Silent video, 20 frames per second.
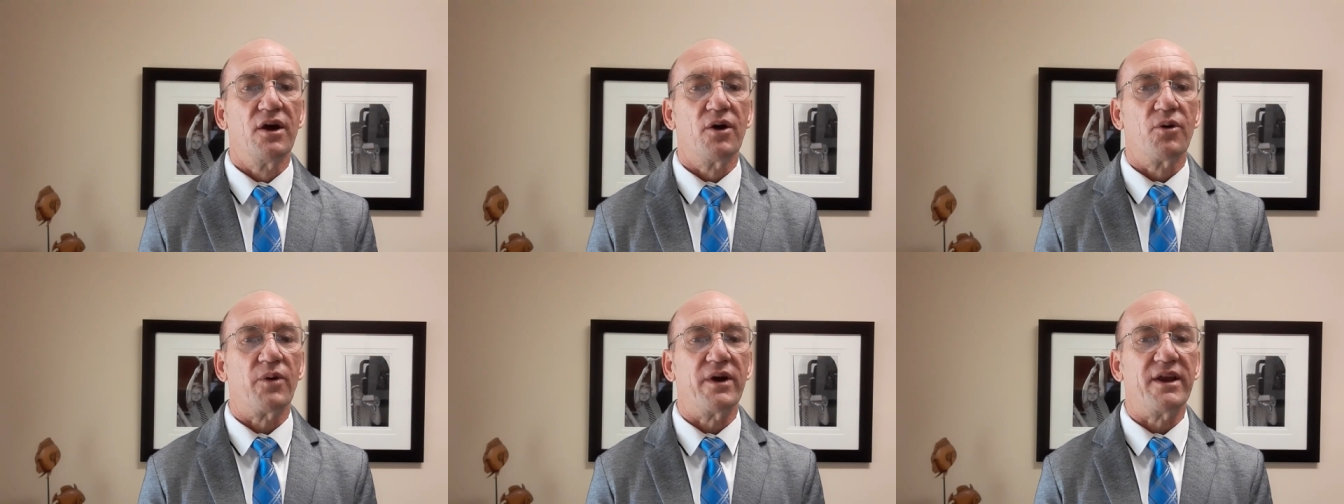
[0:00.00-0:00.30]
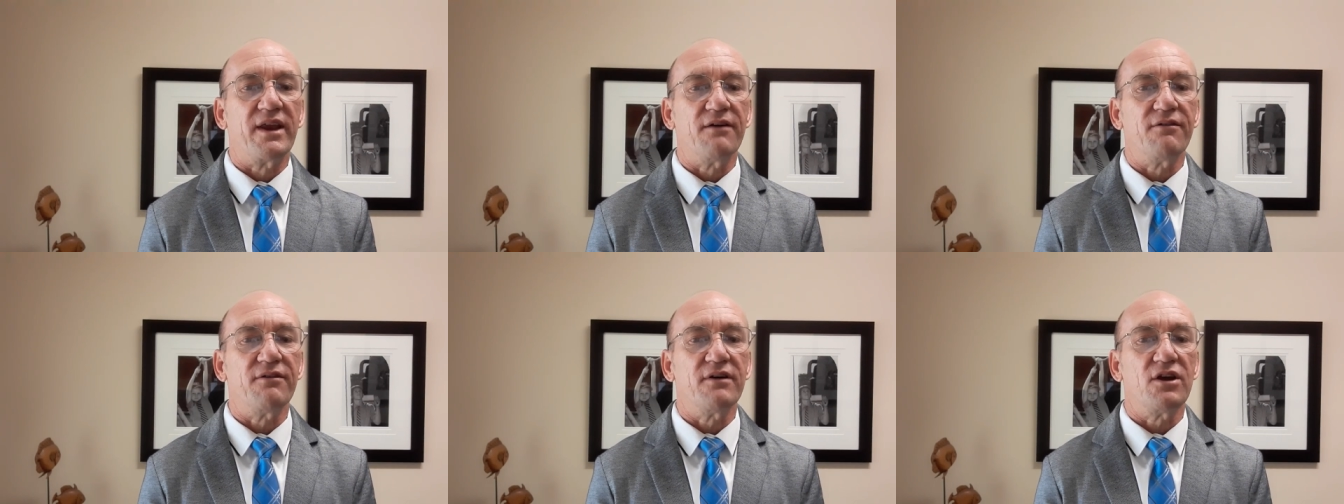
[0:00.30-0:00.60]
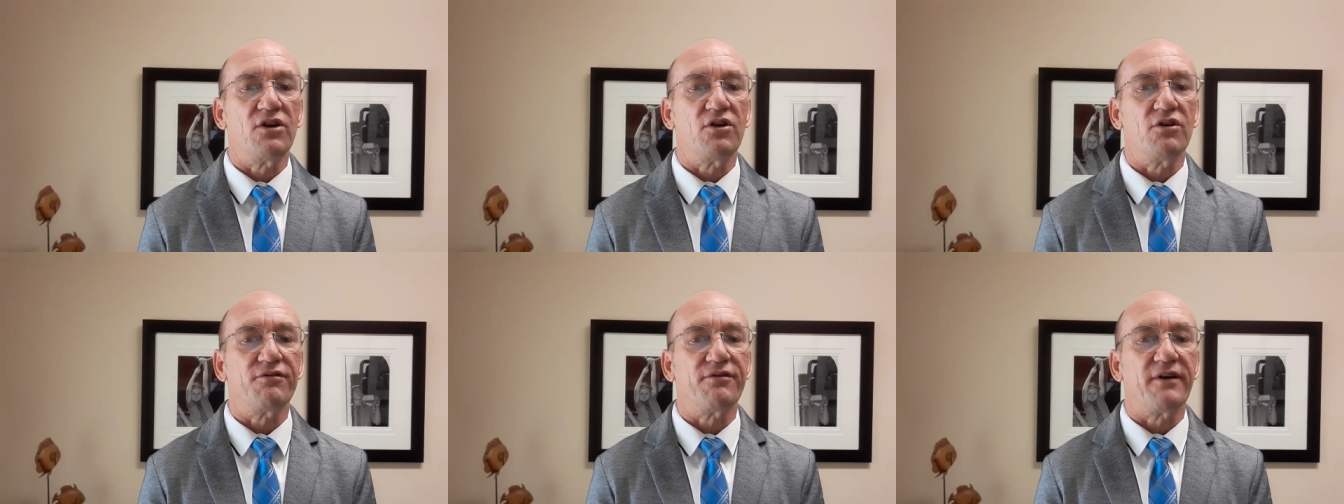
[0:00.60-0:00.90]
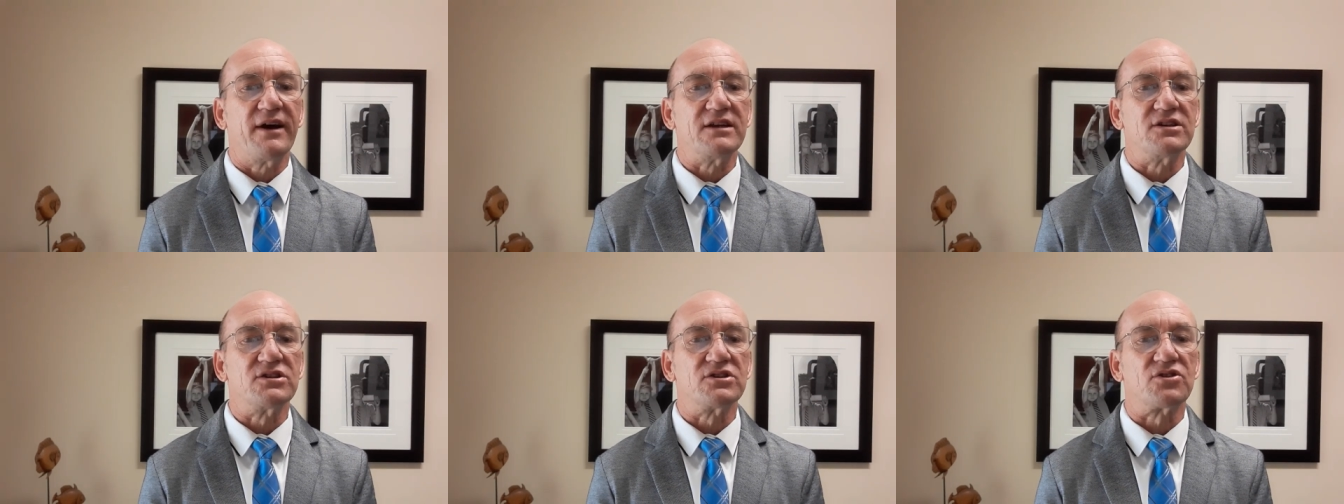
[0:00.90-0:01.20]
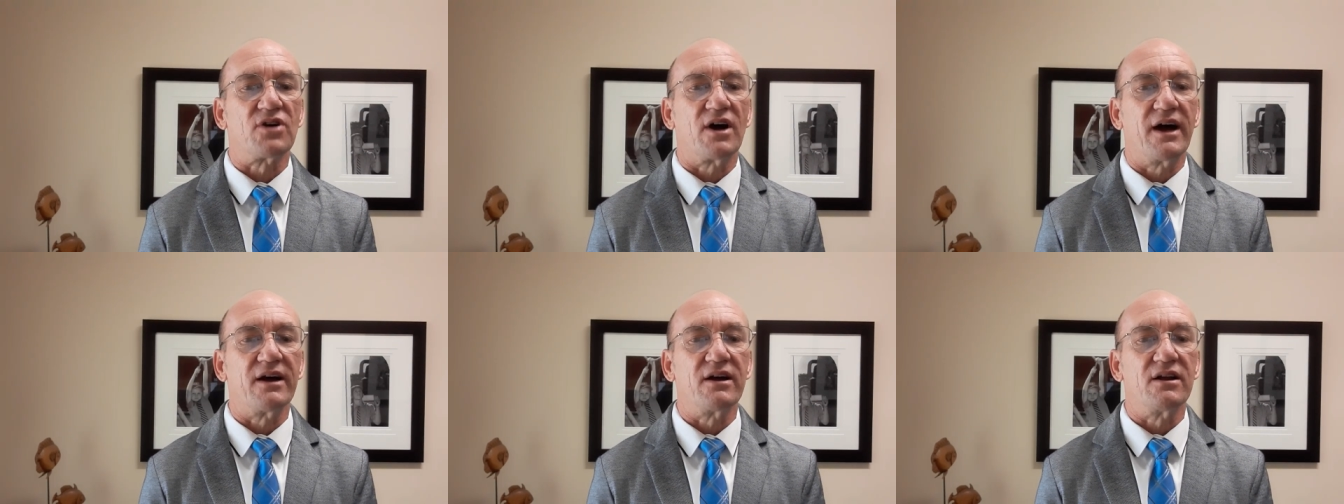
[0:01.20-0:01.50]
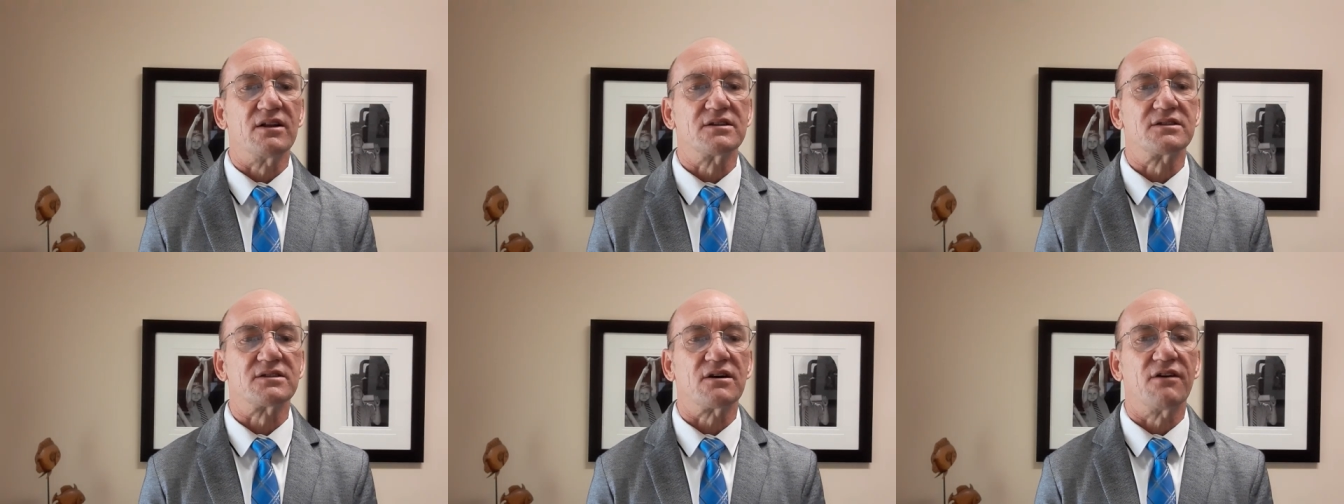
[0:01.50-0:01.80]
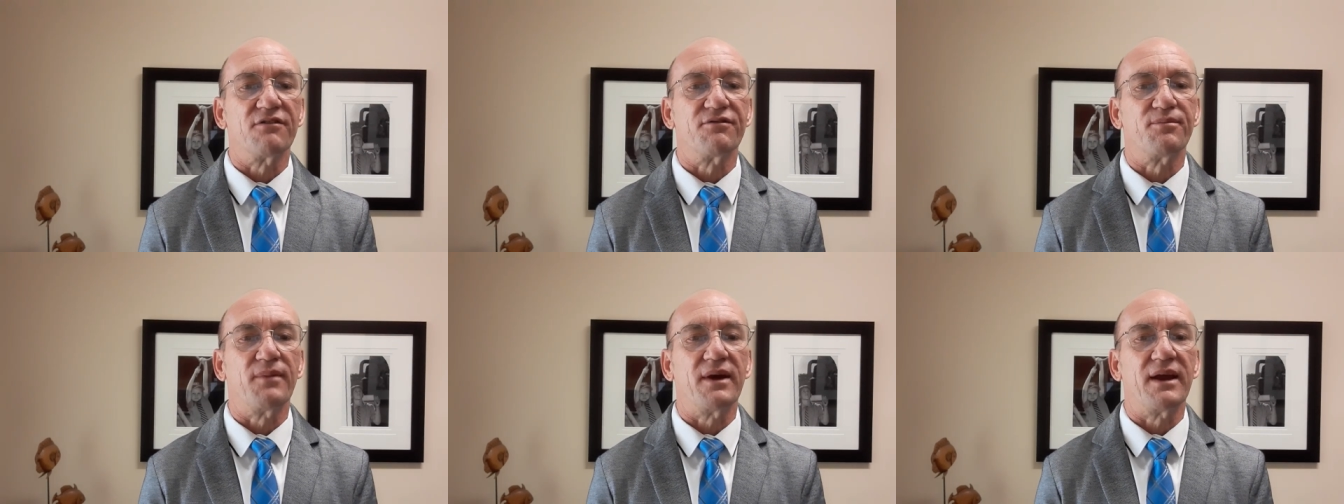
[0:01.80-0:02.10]
whenever you face trials
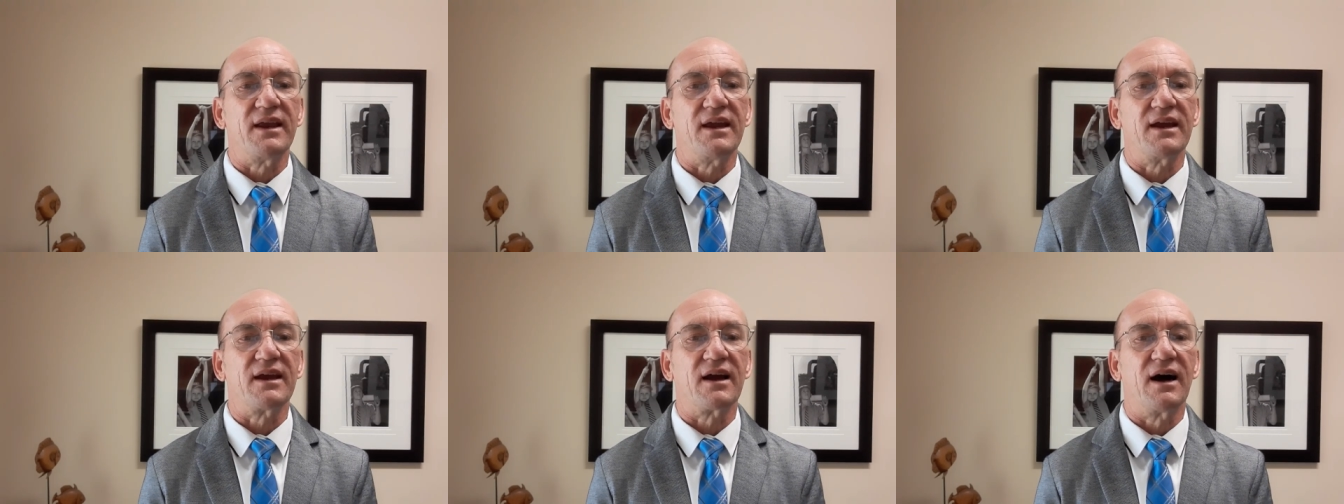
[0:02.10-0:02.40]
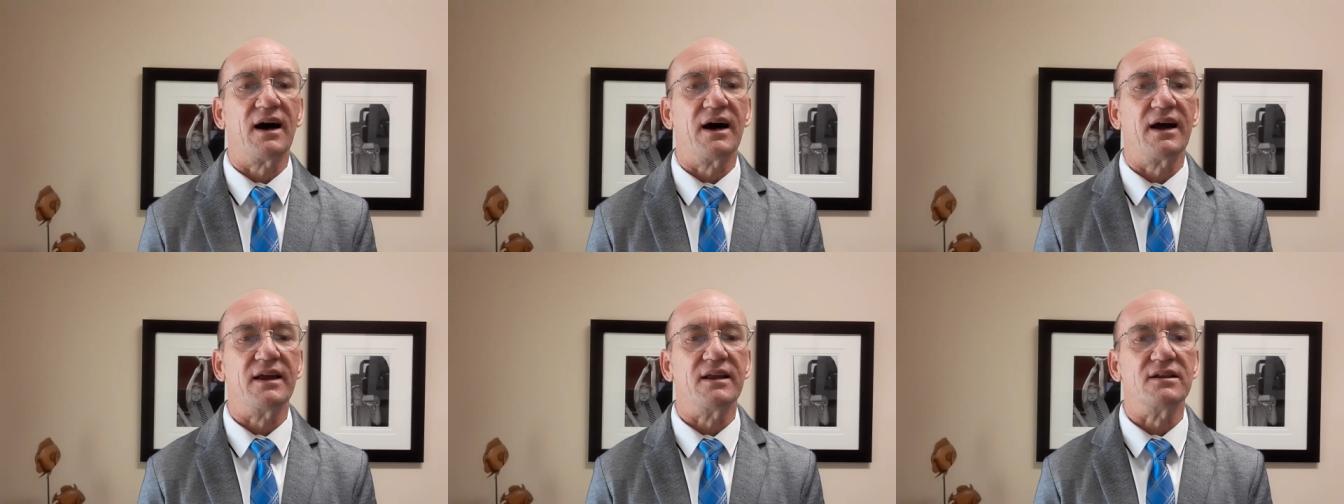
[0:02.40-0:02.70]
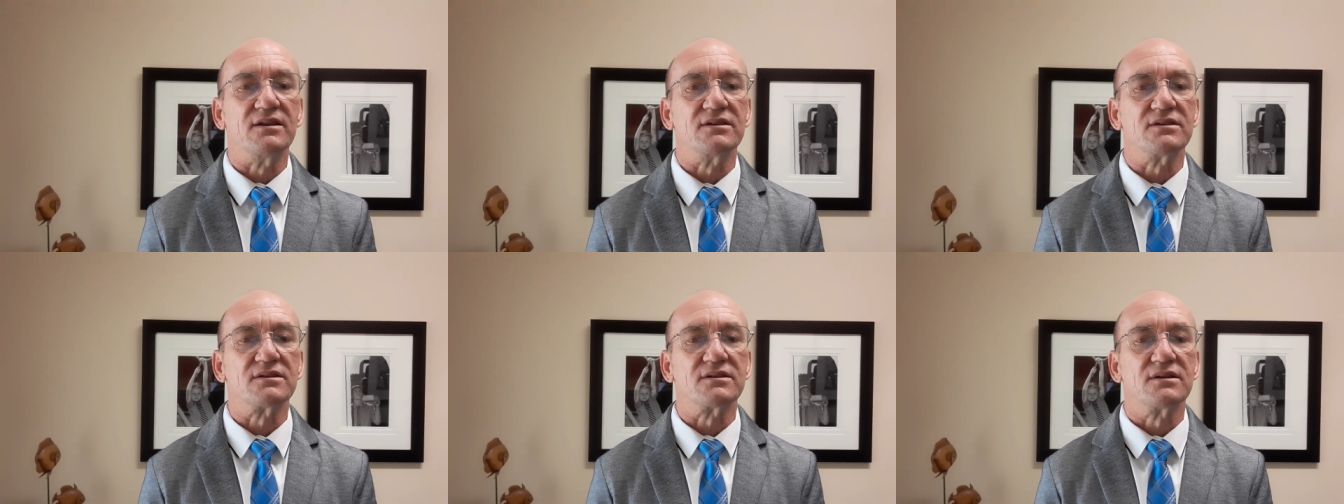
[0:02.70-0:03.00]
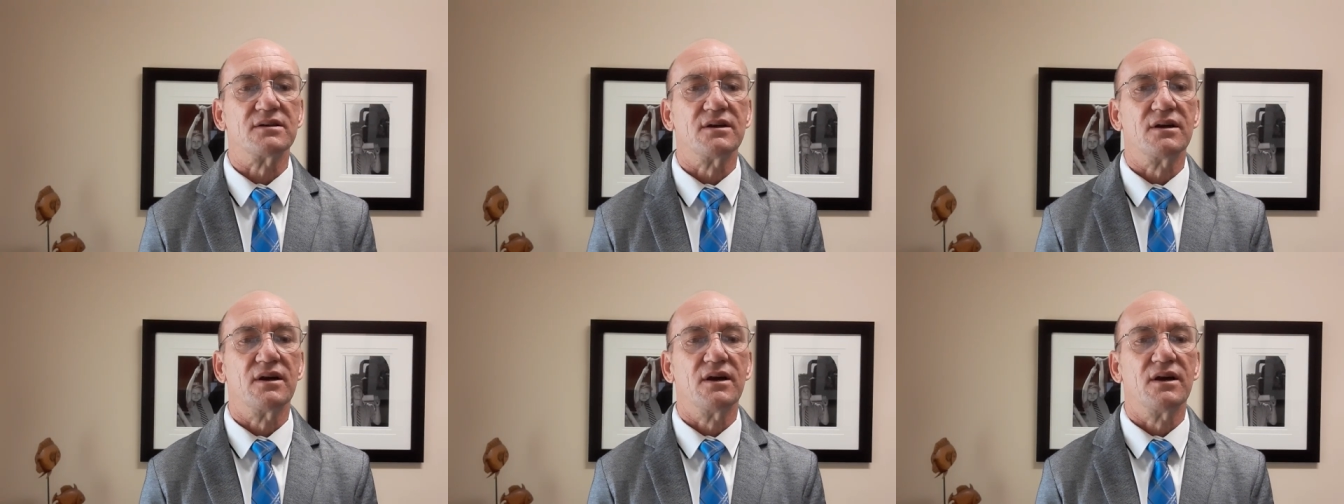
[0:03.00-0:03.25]
of many kinds,